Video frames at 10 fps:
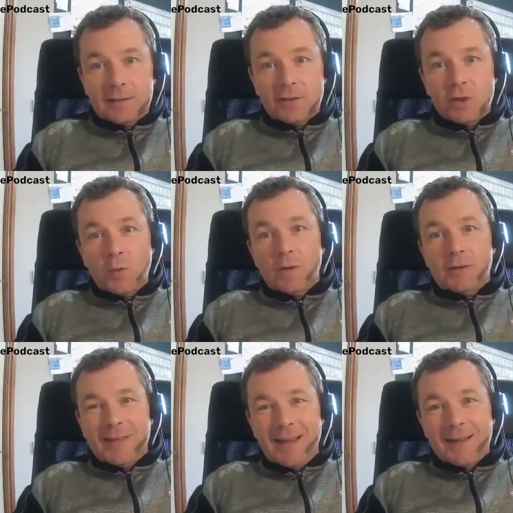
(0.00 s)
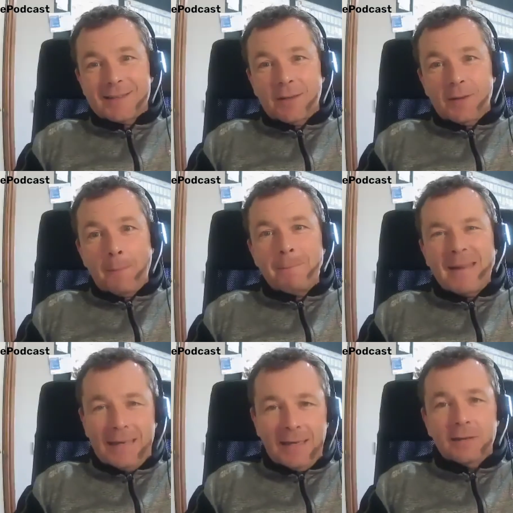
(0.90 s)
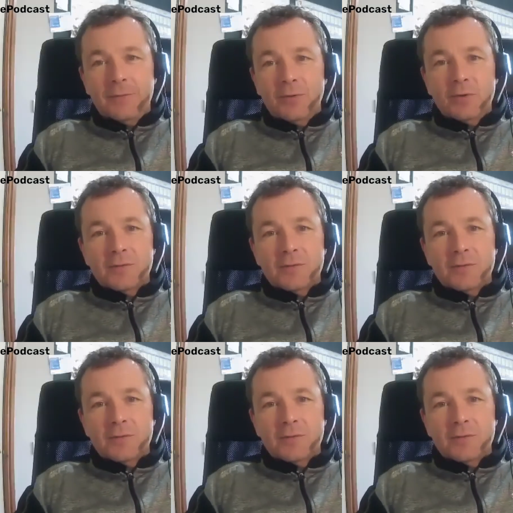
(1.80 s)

200 yards down the middle of the first